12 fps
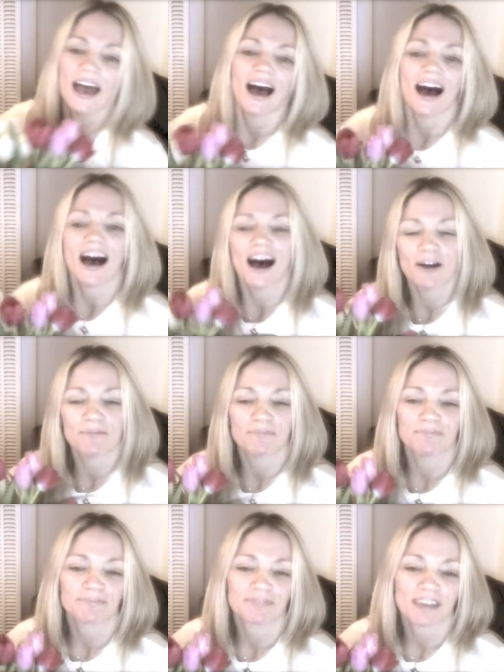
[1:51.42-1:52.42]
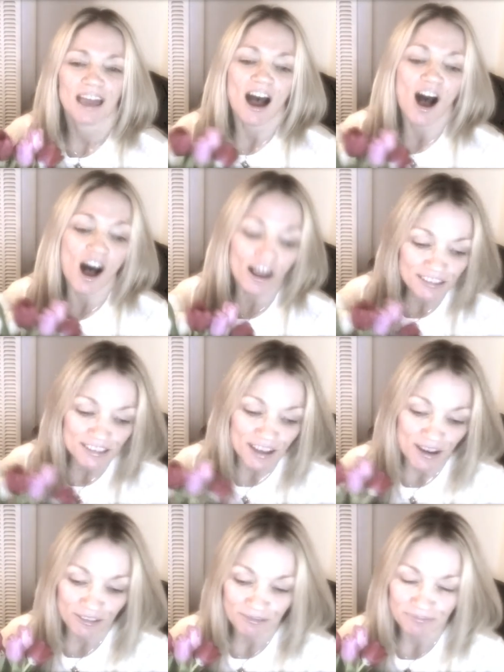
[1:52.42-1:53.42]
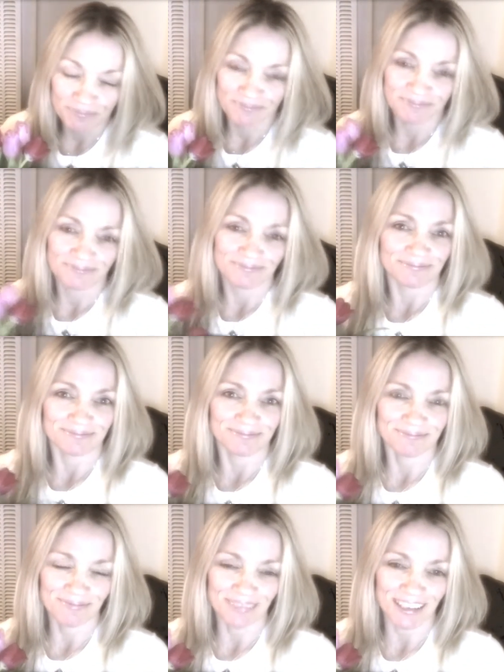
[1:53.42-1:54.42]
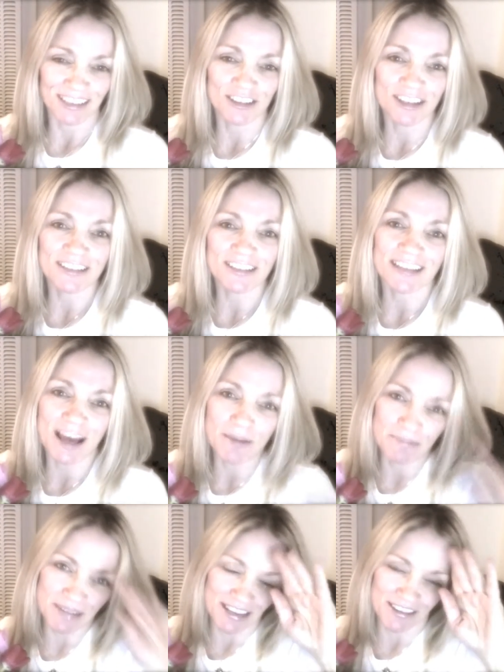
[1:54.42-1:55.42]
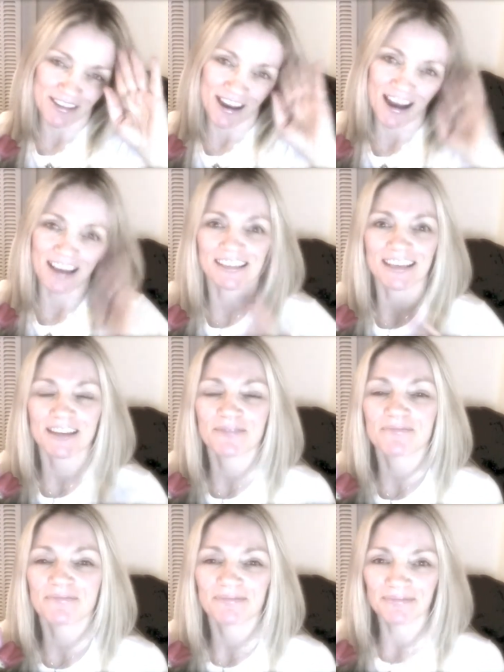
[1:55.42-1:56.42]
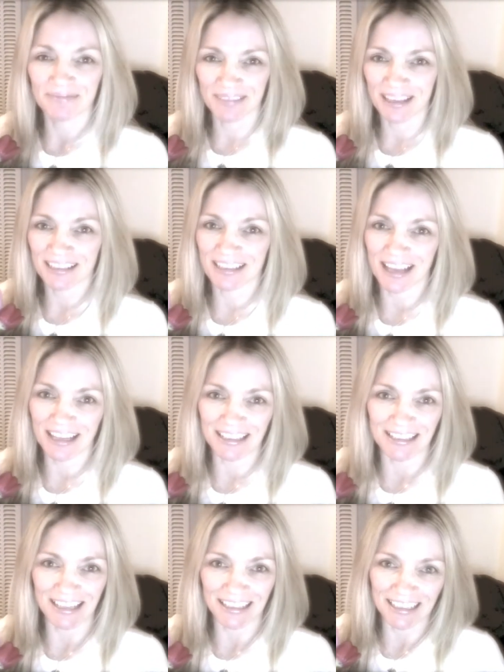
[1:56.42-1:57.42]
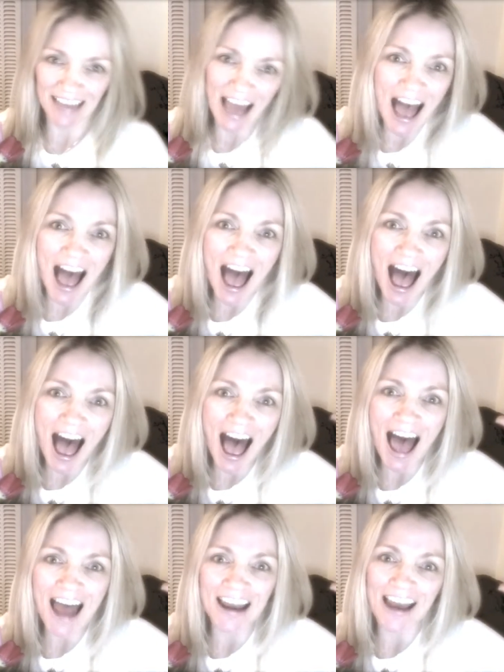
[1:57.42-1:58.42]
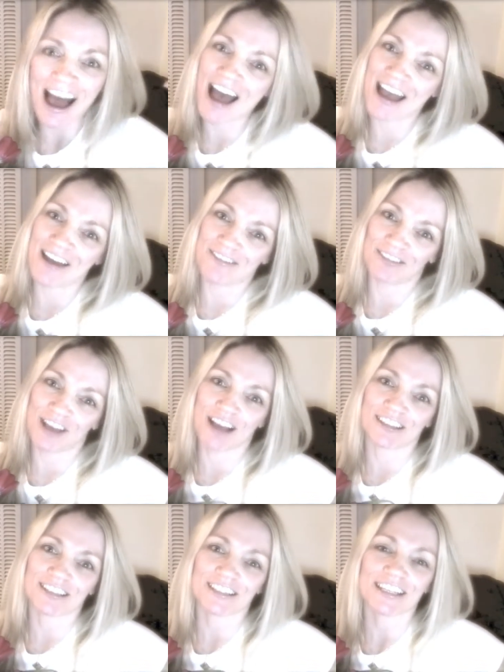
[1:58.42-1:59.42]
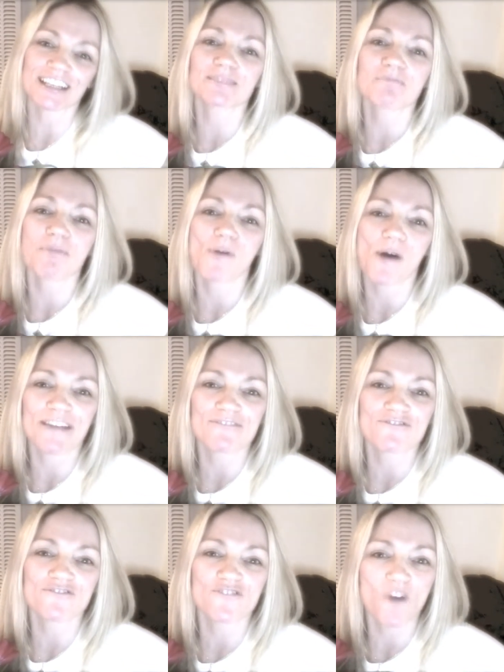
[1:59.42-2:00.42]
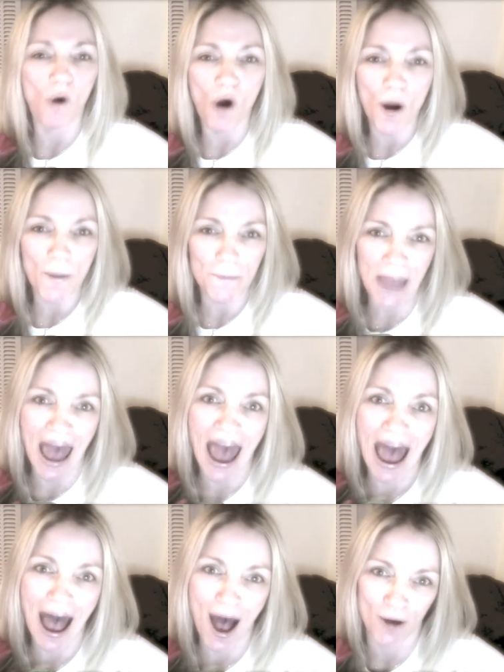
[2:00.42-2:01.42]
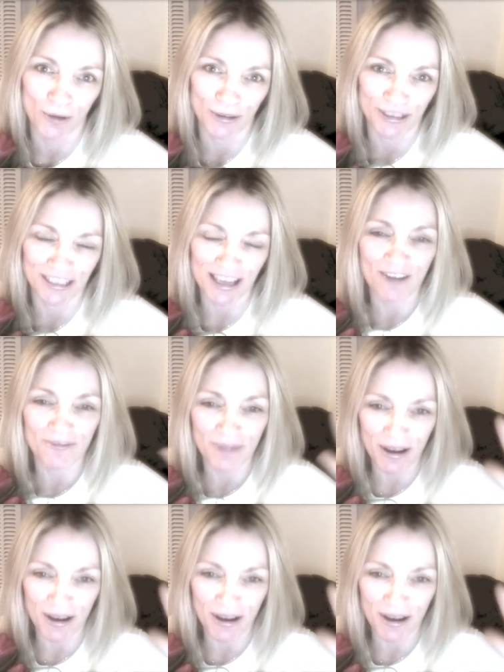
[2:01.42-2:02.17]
Um, also, just to update you guys, dun, dun, dun, dun, I have lost 6.4 pounds of my